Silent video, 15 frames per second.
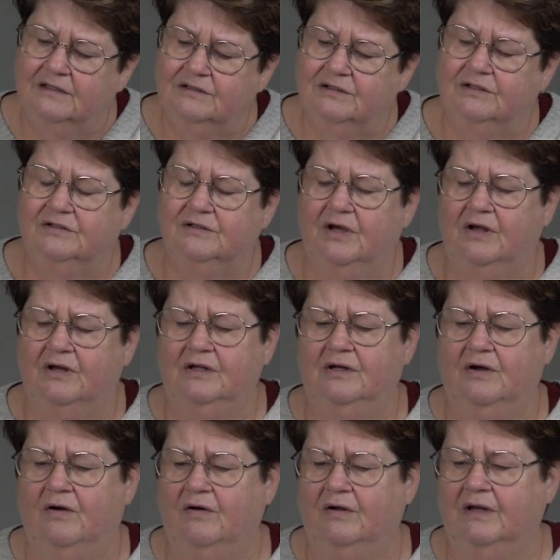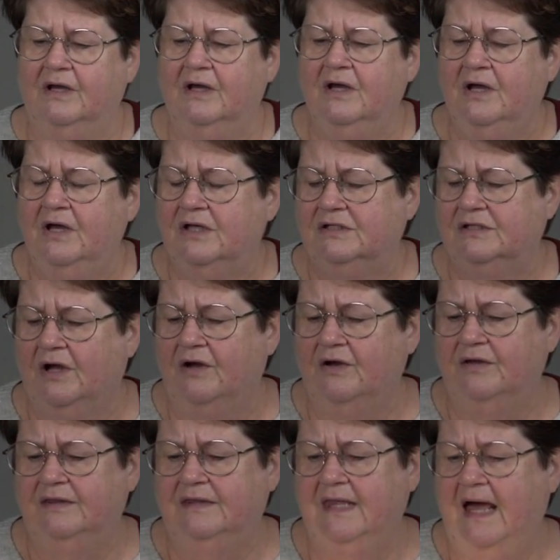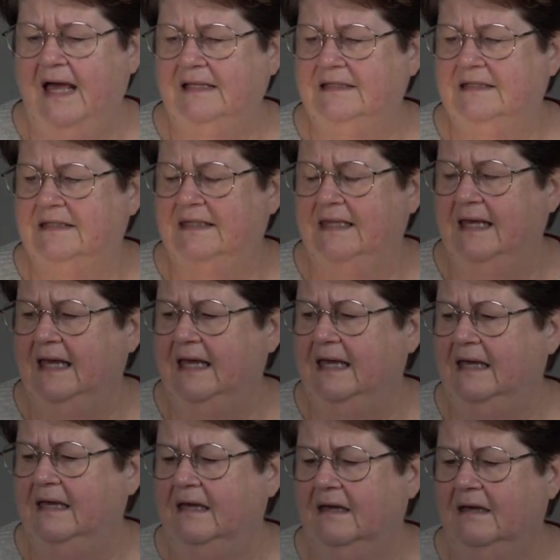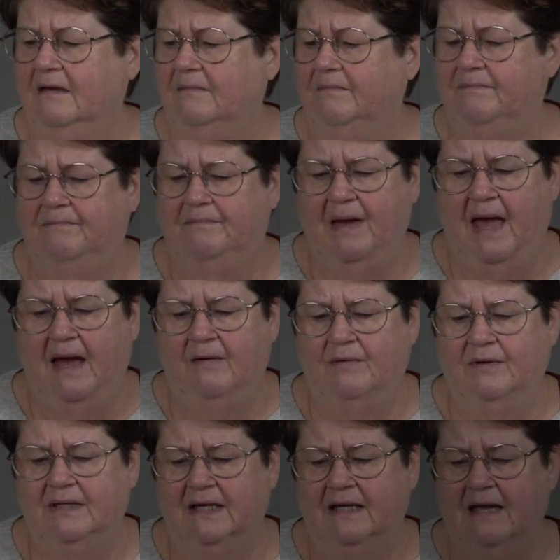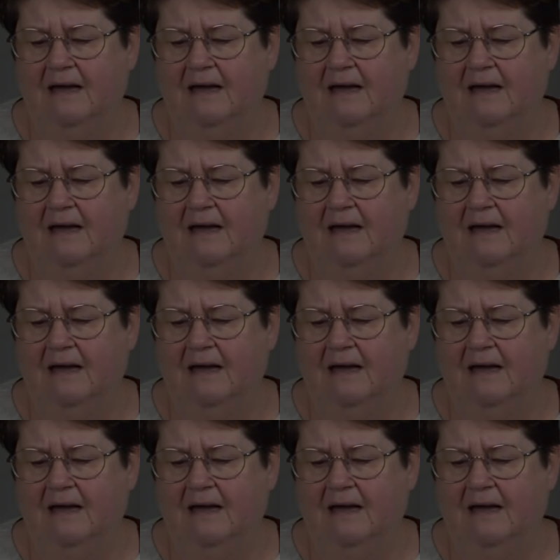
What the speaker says: to turn it on. So that's the power that